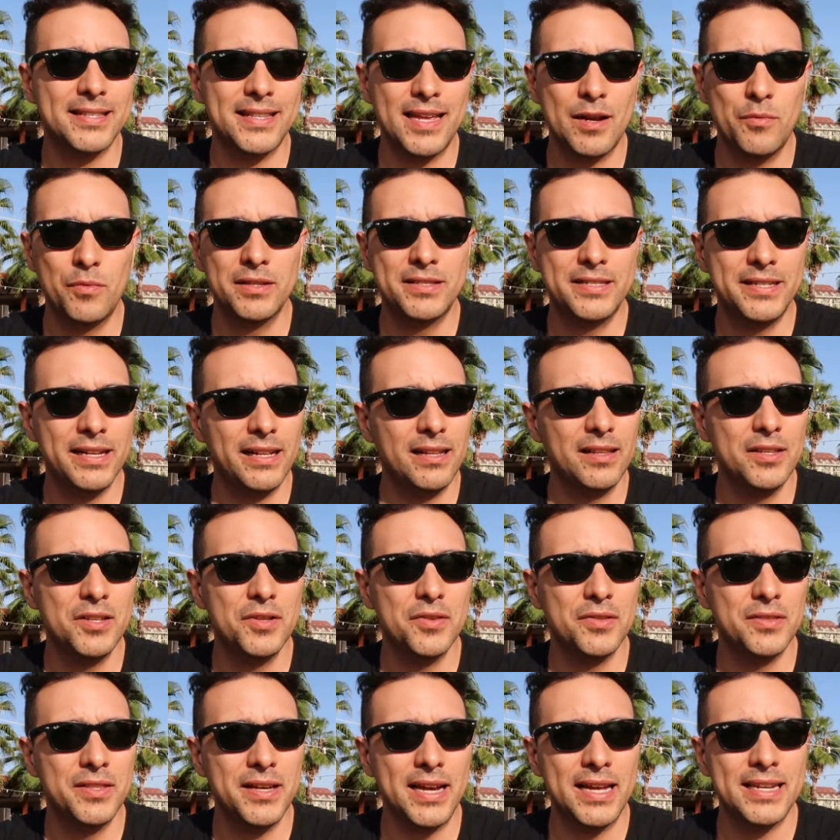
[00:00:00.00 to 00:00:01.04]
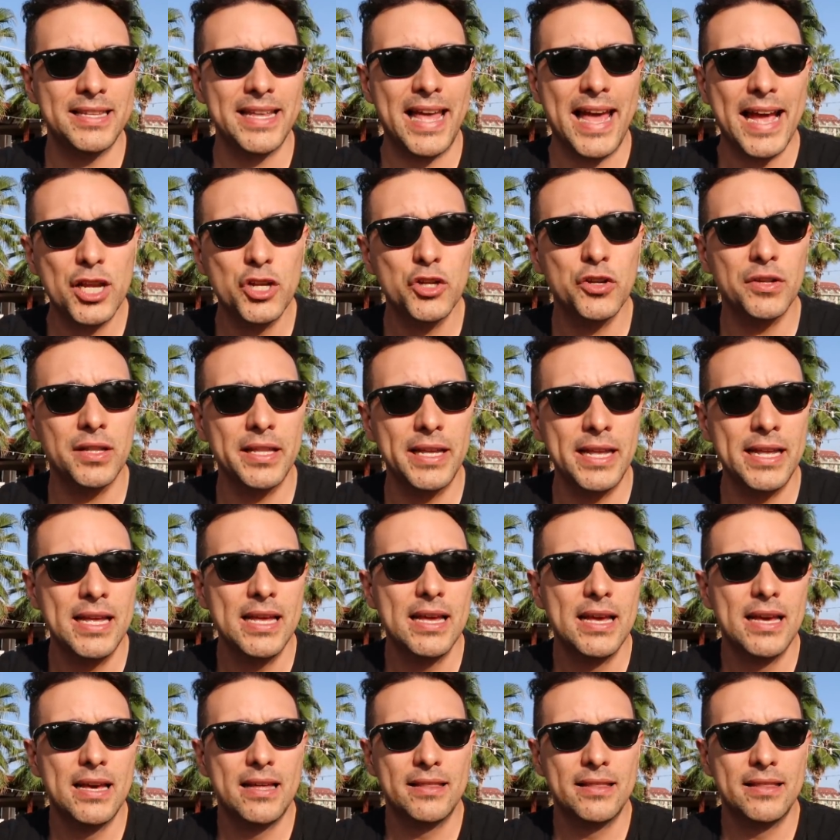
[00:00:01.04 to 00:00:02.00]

they will tell you that actually